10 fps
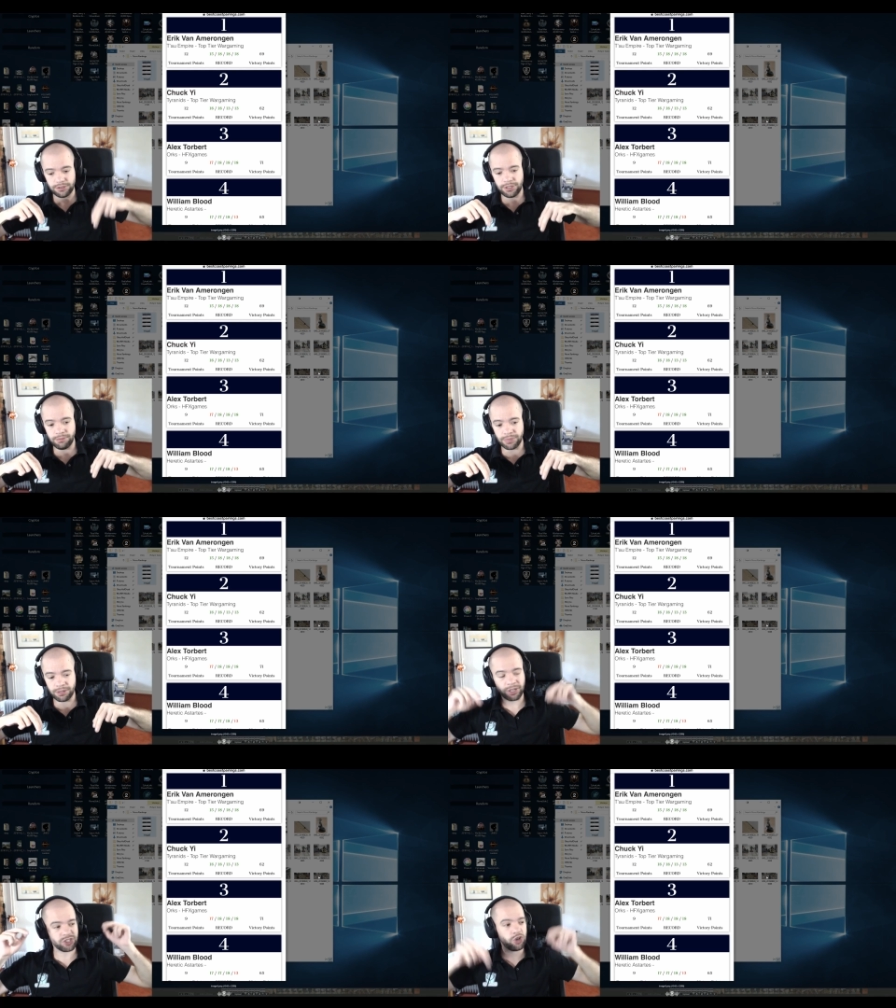in my,
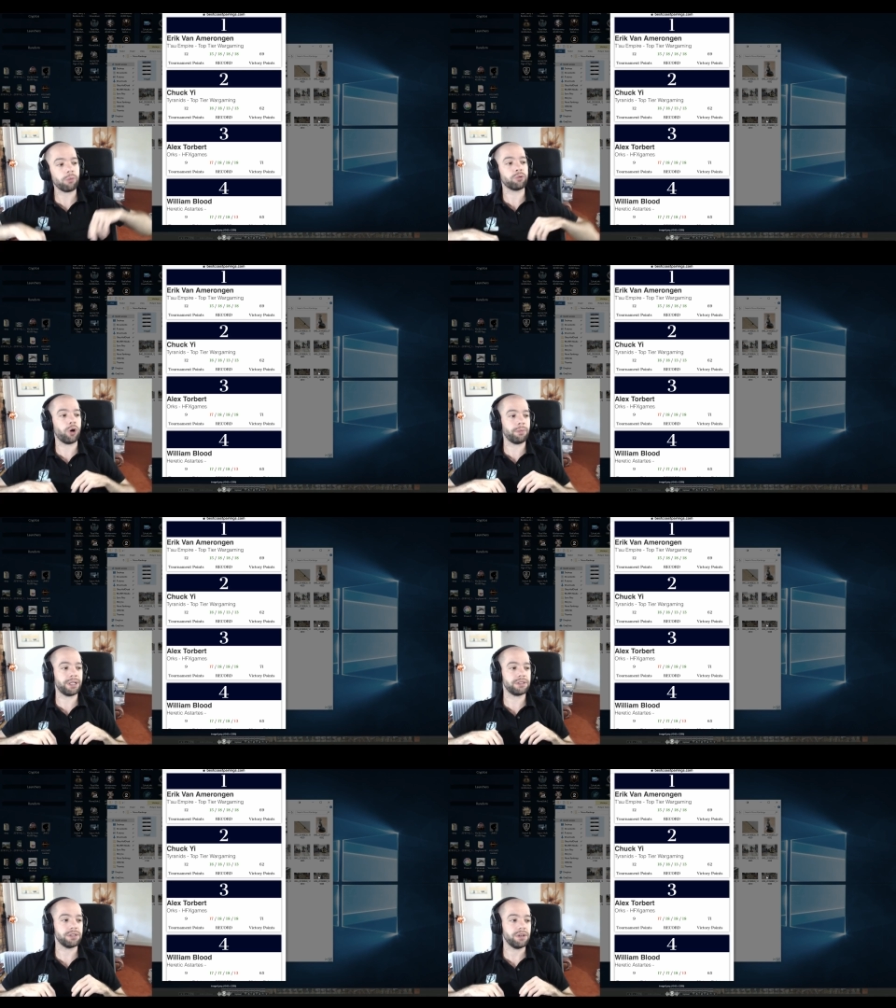in my top
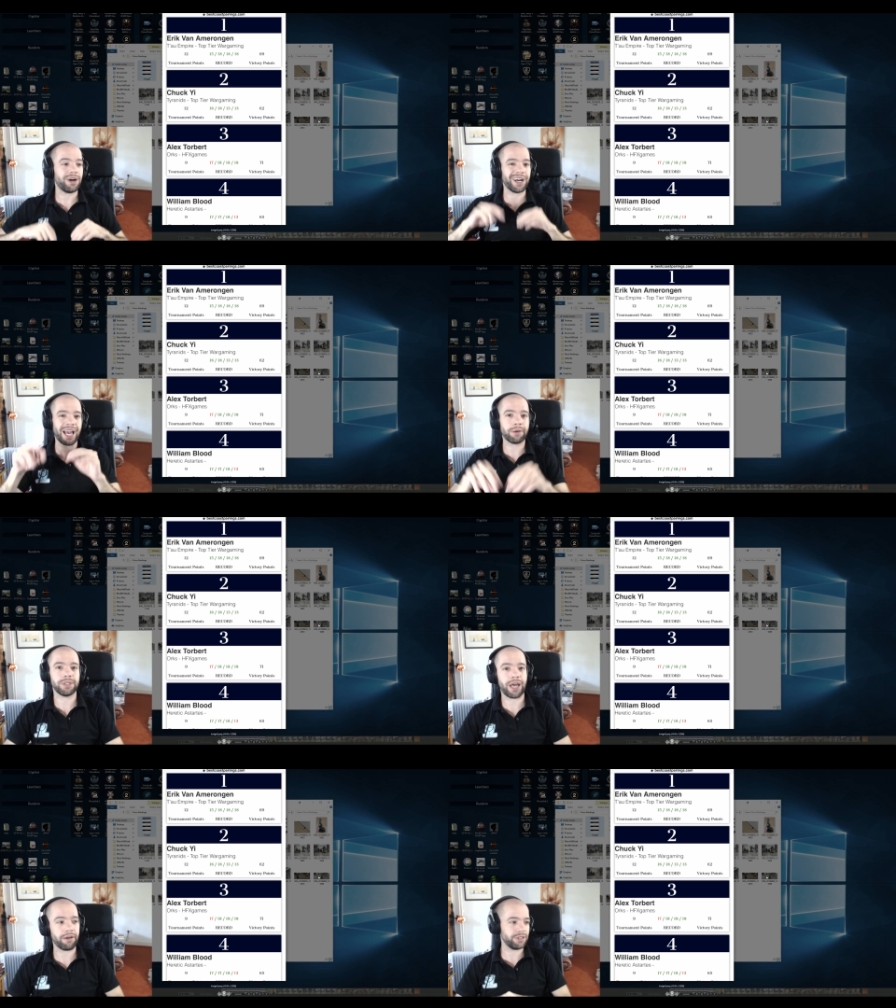comment, I am
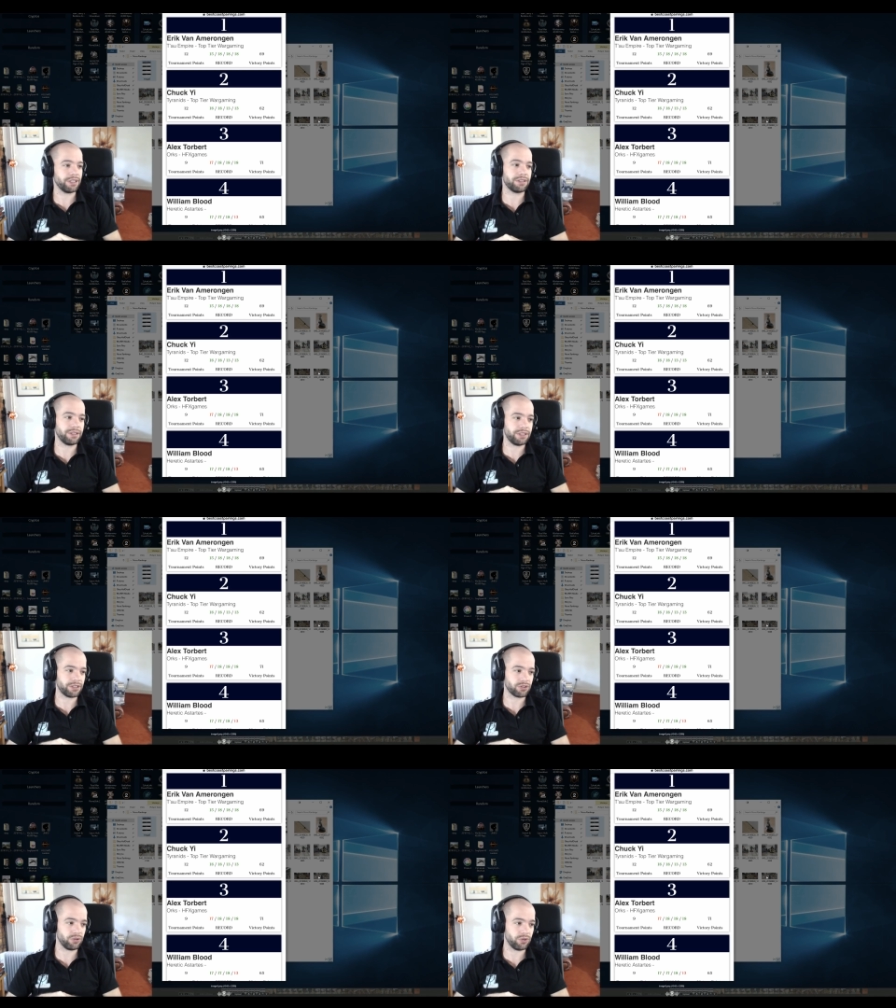going to have a link to the
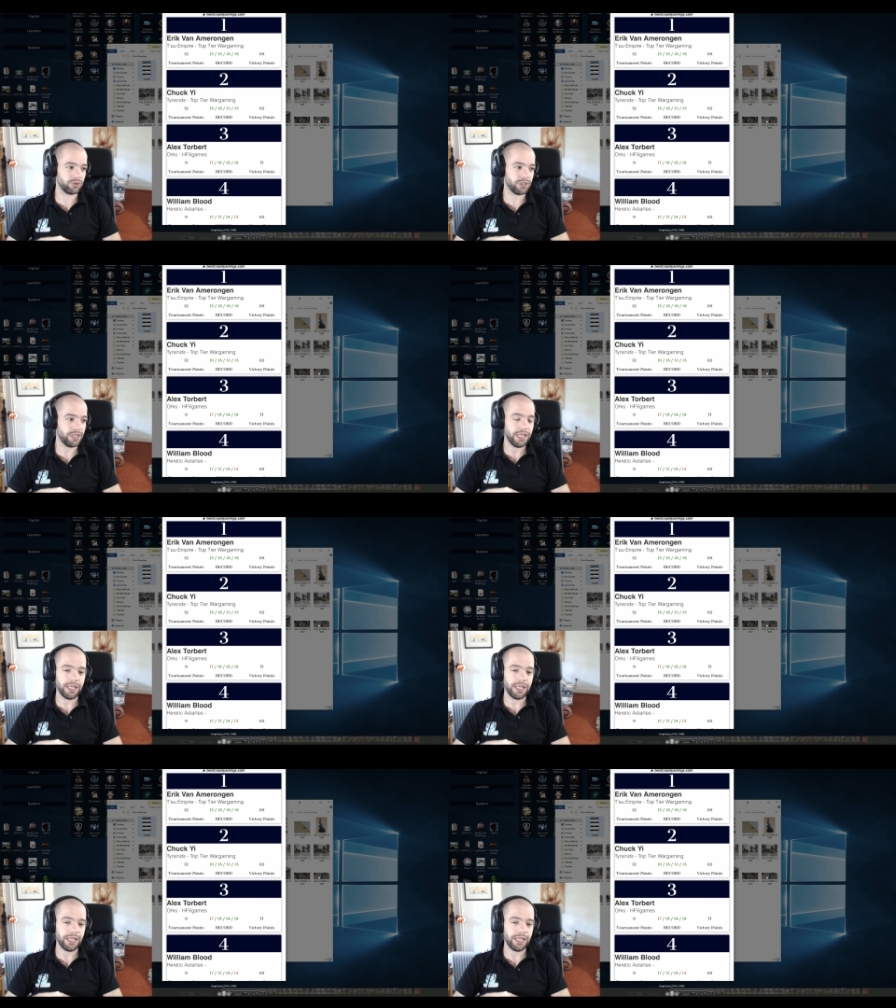Discord.